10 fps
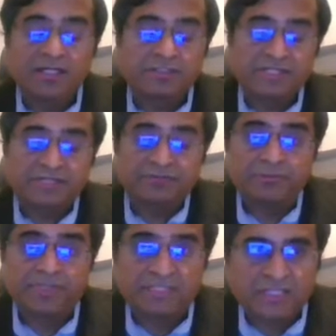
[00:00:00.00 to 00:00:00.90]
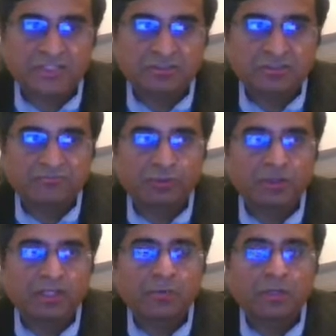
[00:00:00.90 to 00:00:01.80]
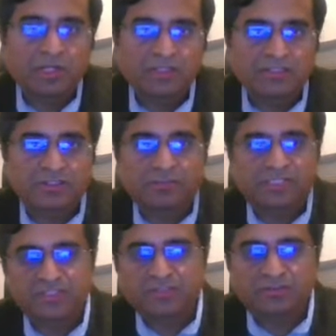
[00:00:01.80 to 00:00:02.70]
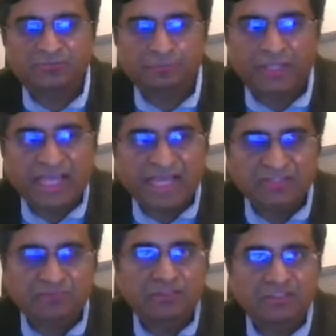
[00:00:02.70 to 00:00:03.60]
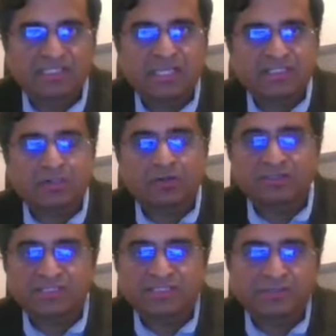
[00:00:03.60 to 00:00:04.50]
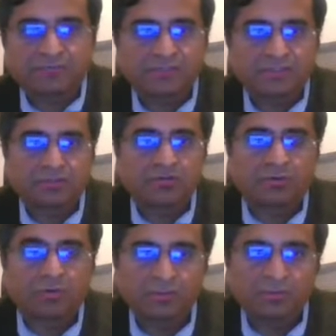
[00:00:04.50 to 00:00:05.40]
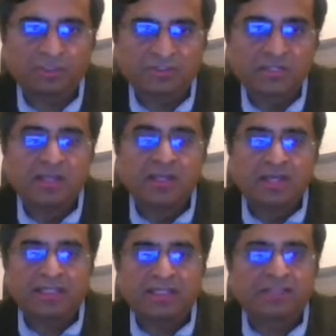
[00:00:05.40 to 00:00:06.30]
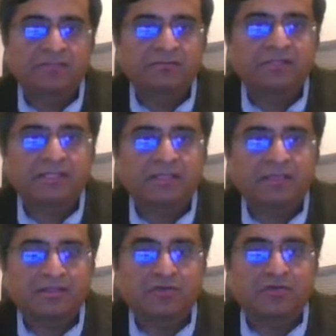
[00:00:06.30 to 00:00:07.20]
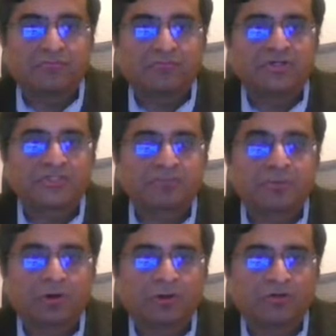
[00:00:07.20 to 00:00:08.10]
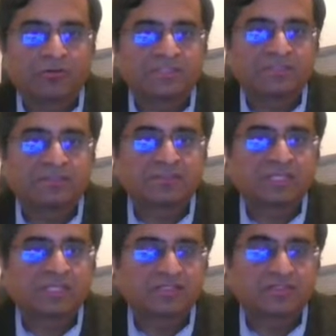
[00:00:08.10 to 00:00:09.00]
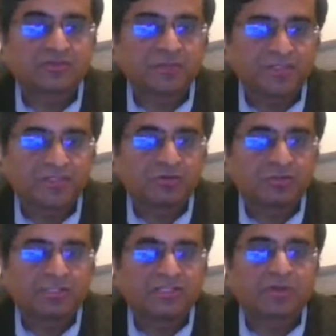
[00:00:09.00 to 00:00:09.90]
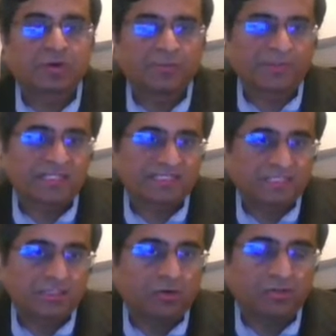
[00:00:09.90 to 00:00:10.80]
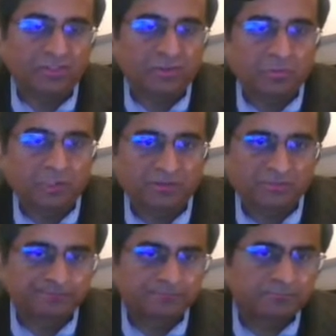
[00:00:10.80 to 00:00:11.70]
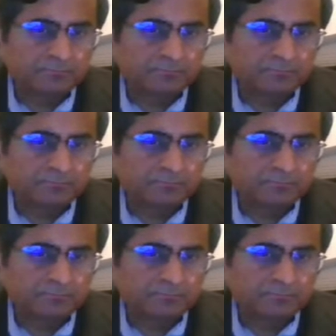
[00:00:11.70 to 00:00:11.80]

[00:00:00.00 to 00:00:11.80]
It could even be naturally flowing wells. It could be naturally flowing gas wells, gas condensate wells, or oil wells. At the end of the day, the first order of business is to ensure that you're optimizing all your wells.